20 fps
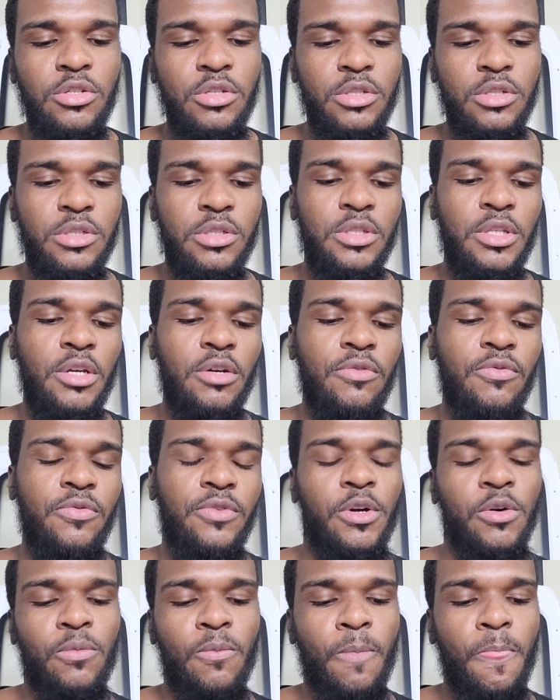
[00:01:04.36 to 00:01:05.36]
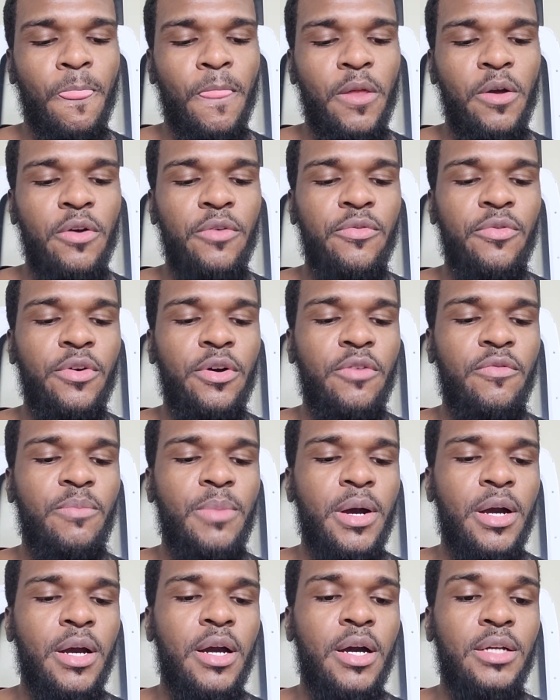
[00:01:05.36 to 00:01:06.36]
you can stay afloat of
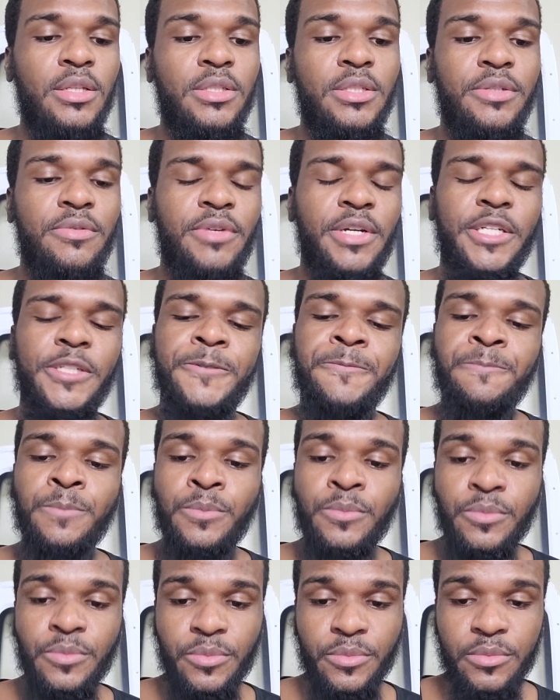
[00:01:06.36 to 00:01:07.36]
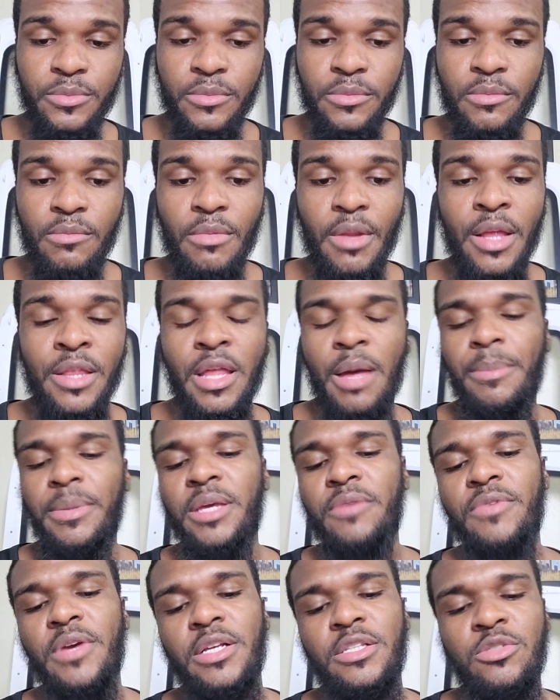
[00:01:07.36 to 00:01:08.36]
my content, right? And I'm gonna
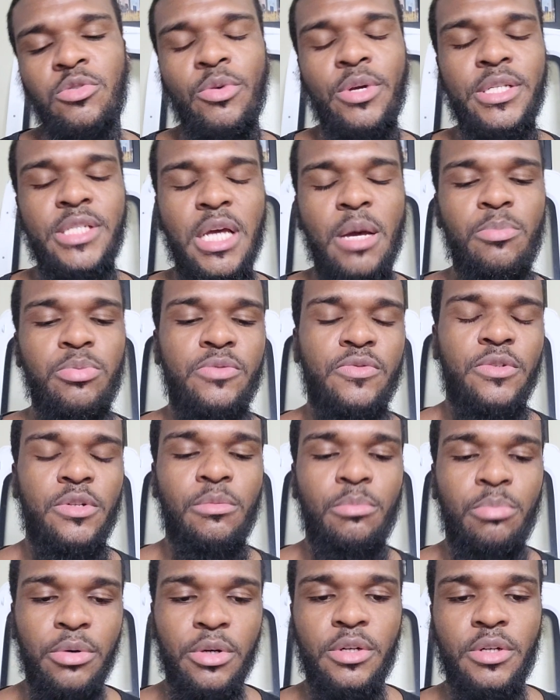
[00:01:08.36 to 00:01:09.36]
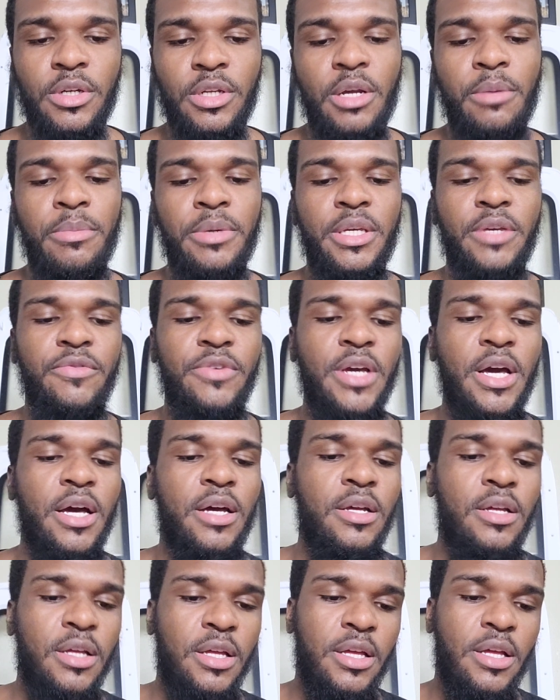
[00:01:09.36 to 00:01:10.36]
give y'all two examples from the book, and I'm gonna give
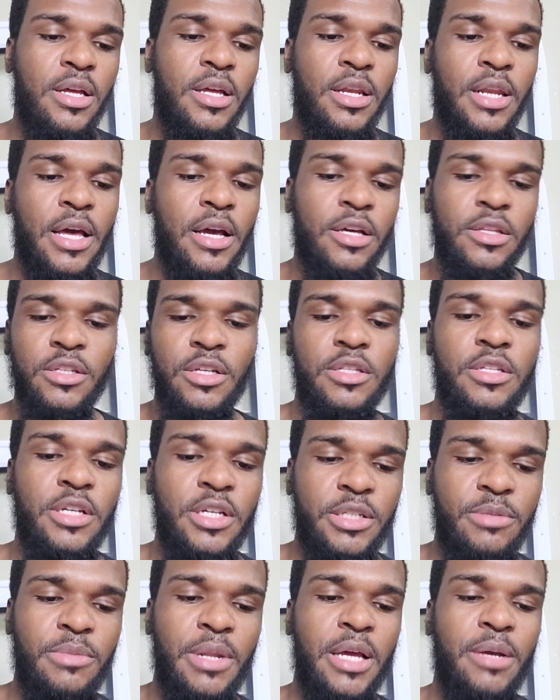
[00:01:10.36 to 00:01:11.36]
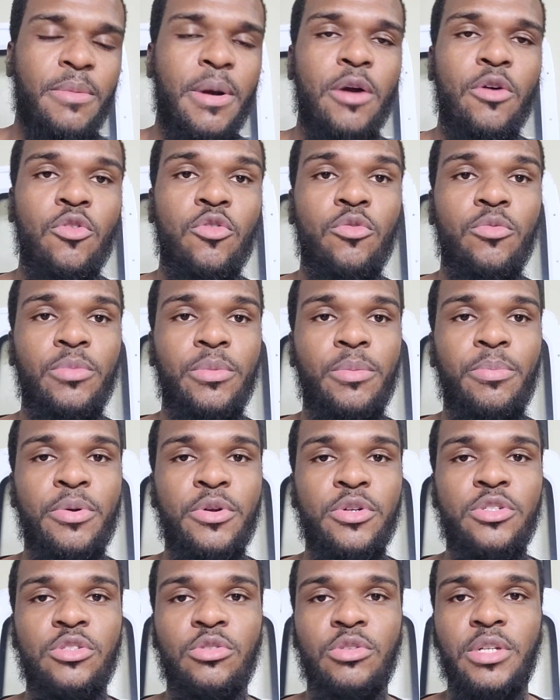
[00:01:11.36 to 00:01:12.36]
y'all my own
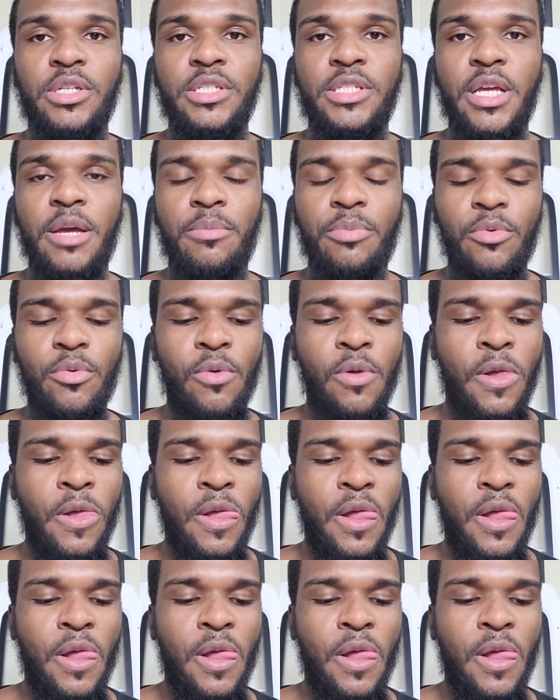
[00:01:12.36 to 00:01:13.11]
personal example,